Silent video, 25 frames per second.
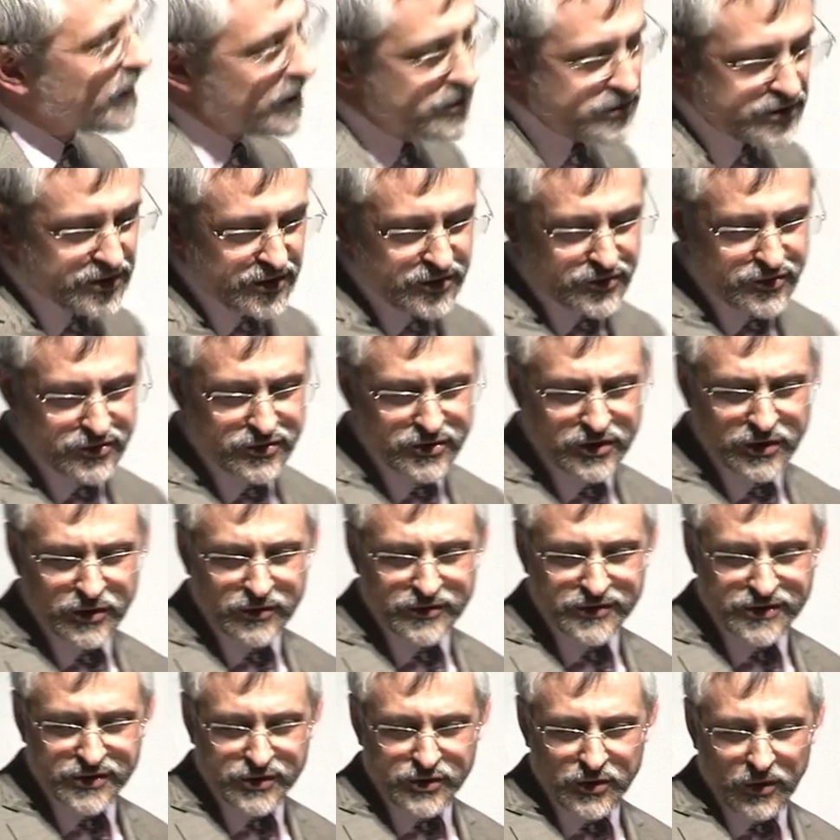I'm going to
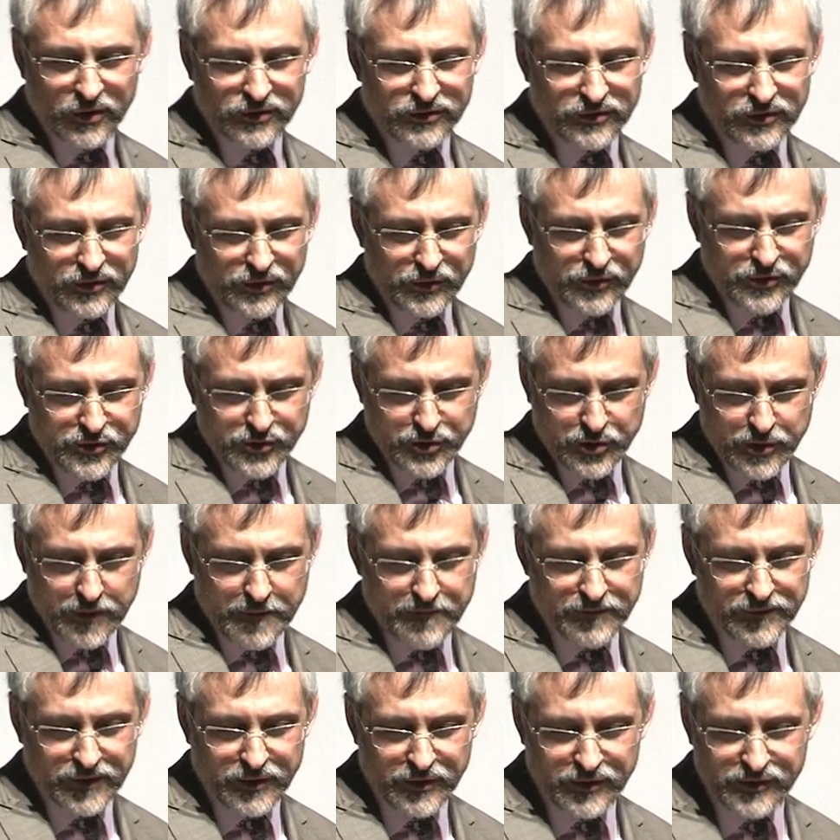introduce John
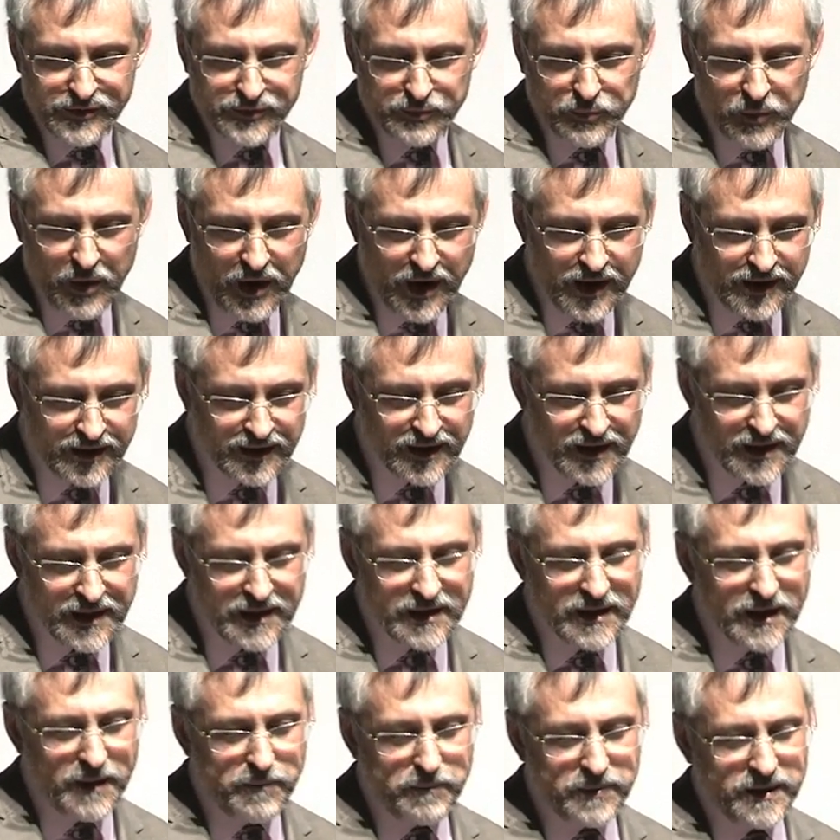Outram, whose work
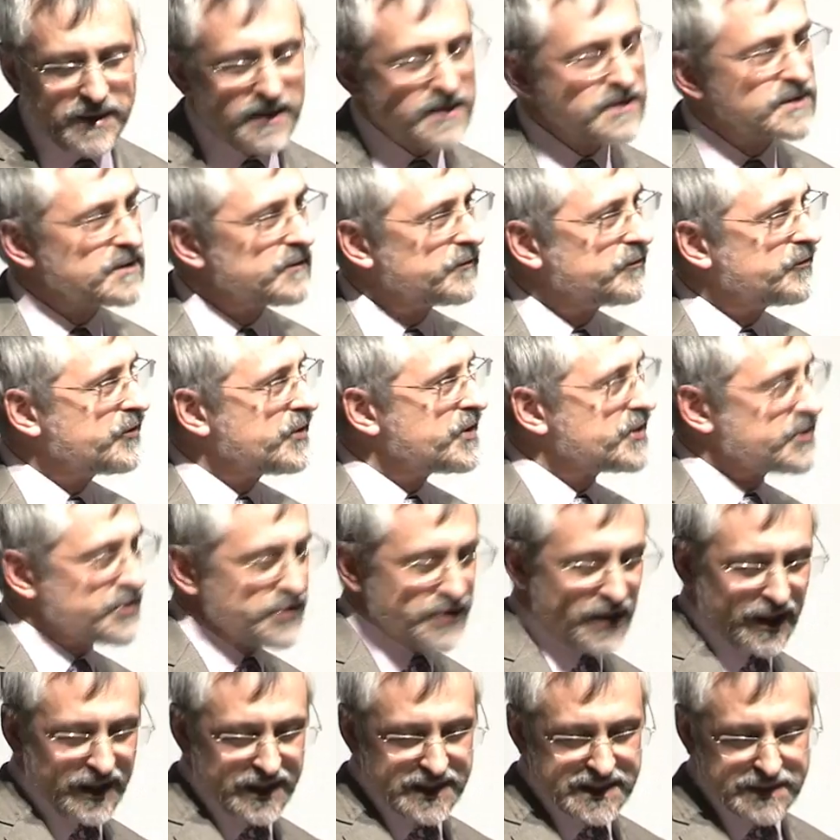appears at
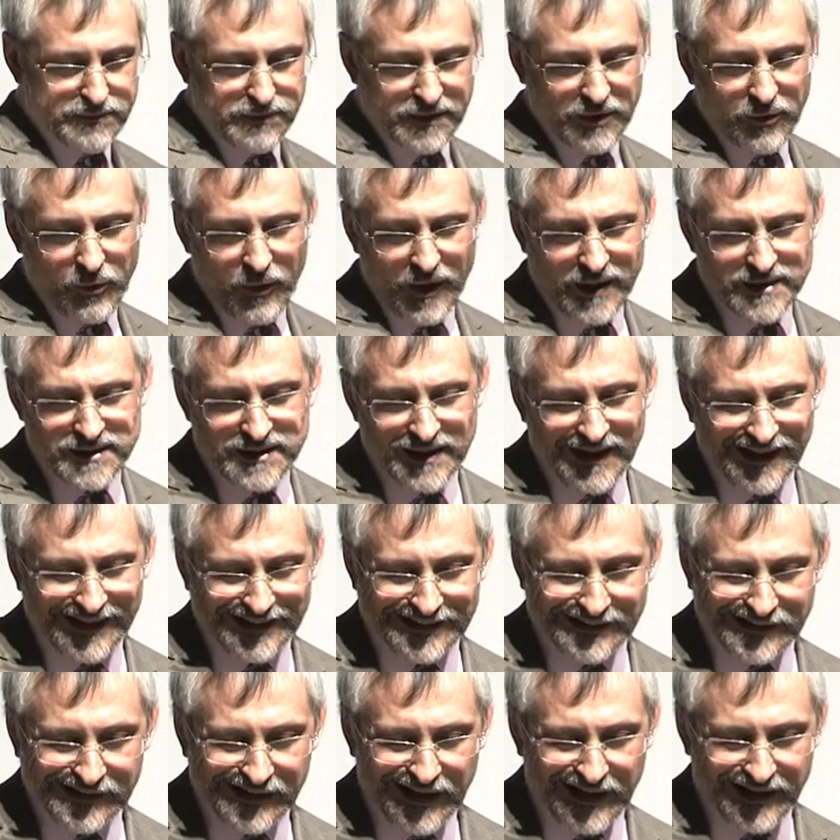first sight to be quite
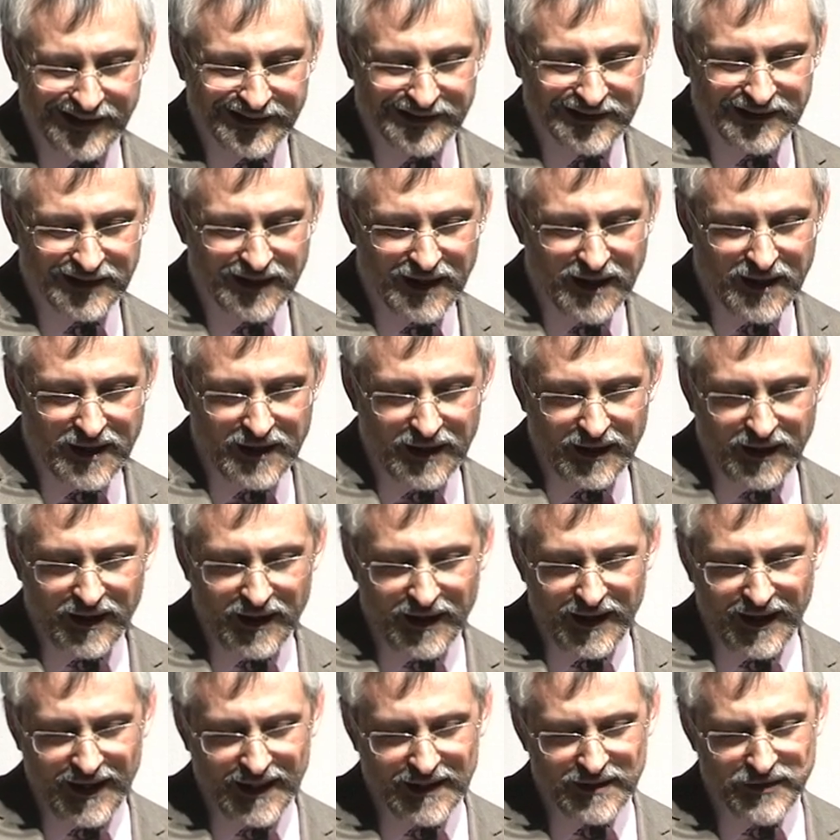unlike
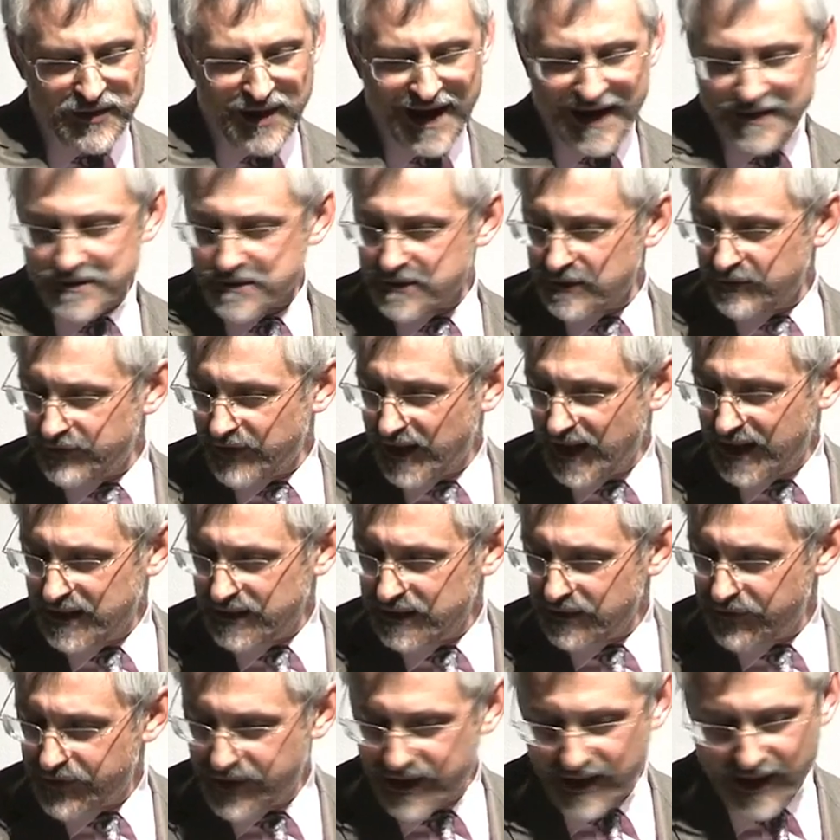that of
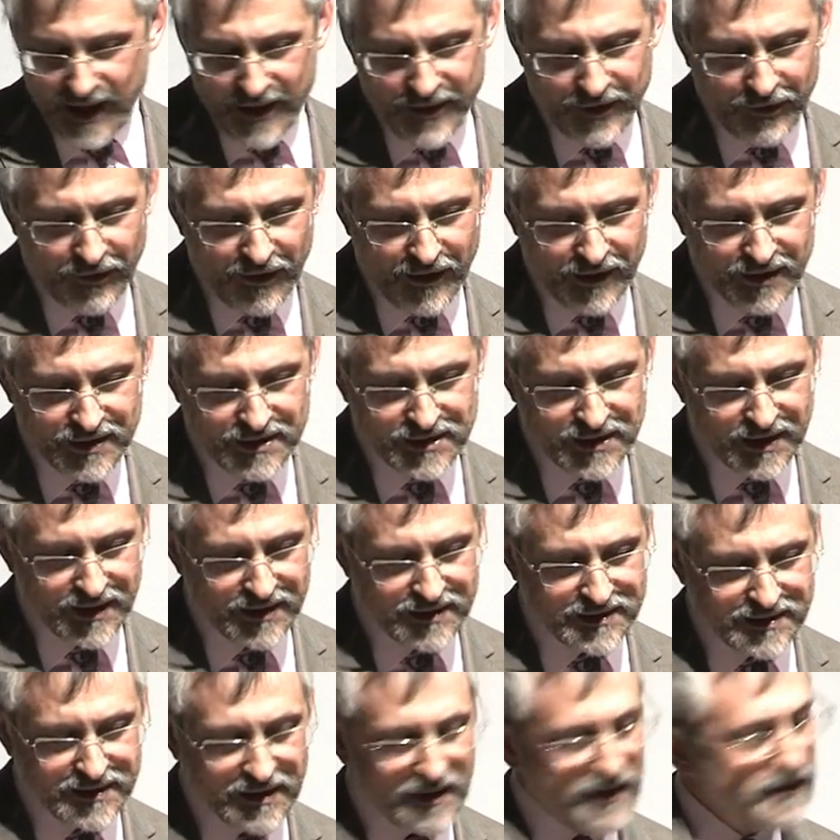any of the other
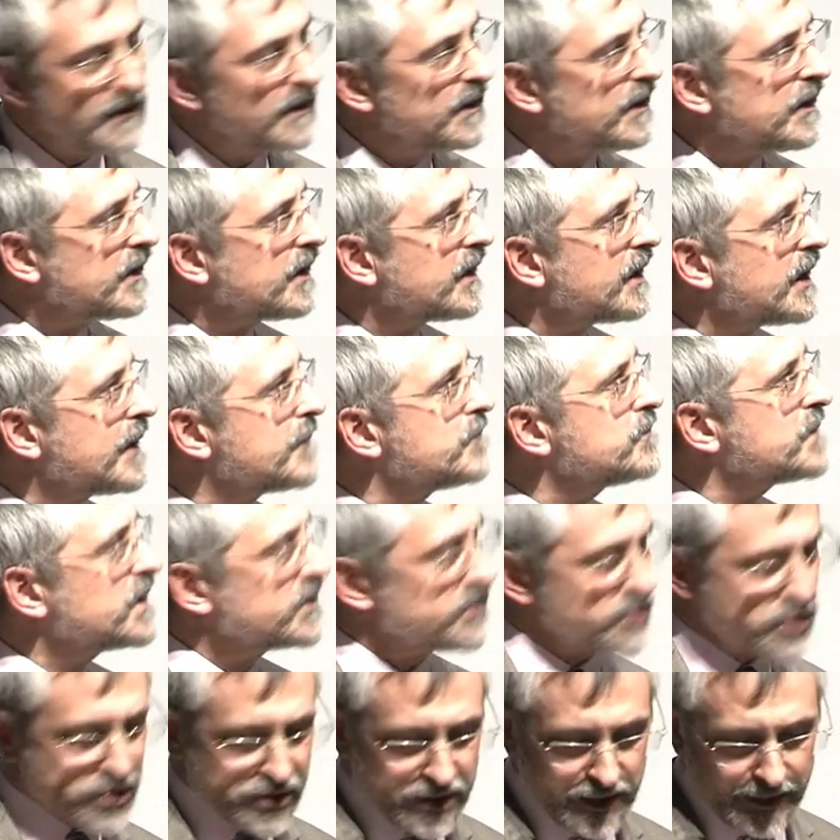architects I'm
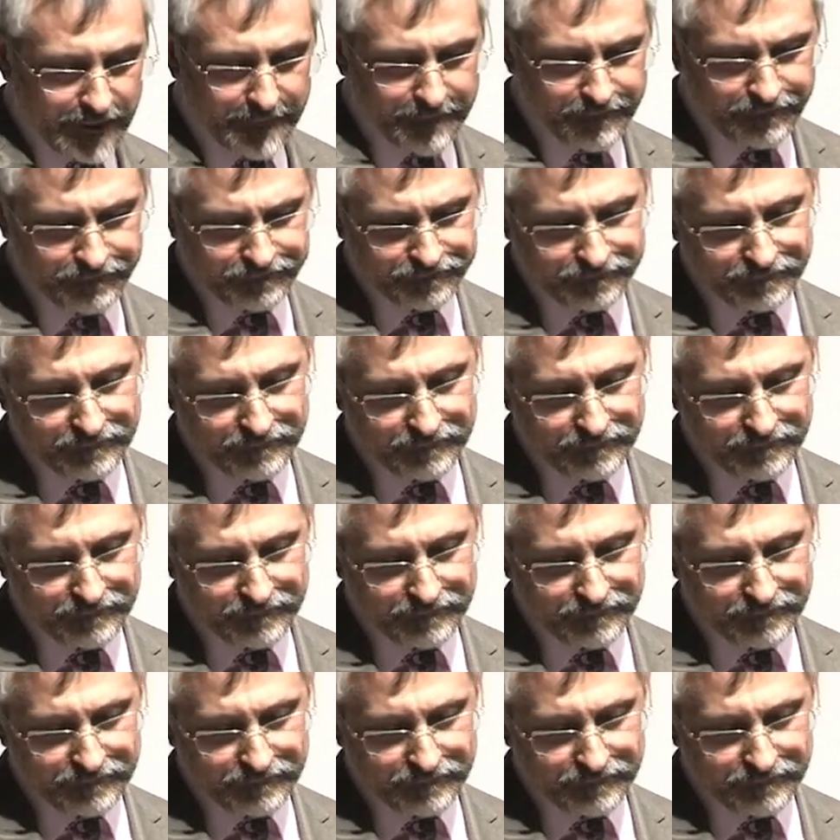mentioning.